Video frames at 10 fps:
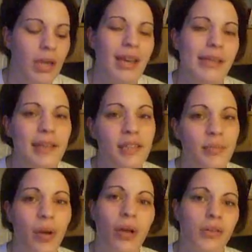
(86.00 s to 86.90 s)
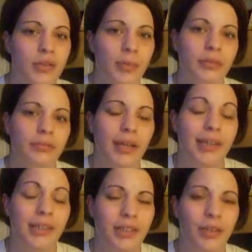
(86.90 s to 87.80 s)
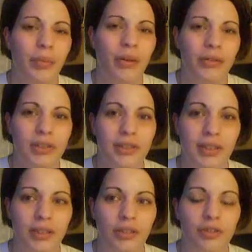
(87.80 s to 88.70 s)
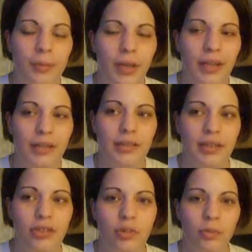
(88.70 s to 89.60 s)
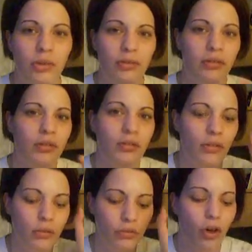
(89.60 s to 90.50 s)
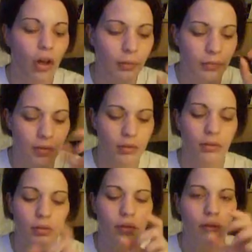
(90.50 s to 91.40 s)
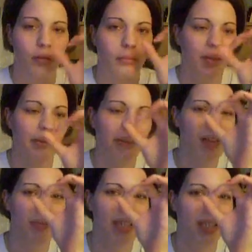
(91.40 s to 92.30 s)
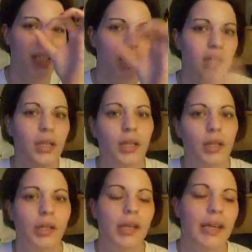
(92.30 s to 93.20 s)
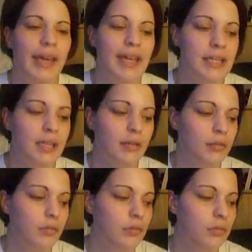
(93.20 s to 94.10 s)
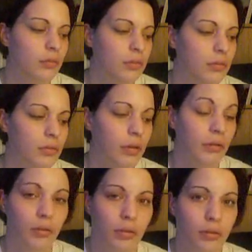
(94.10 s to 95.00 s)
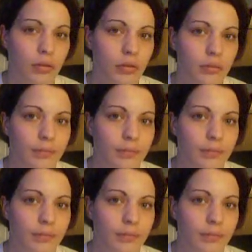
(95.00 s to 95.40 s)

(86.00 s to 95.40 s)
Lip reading: it says balls, but I didn't do balls because I didn't use my hands. I just put, little drops, about that big, and they're really good.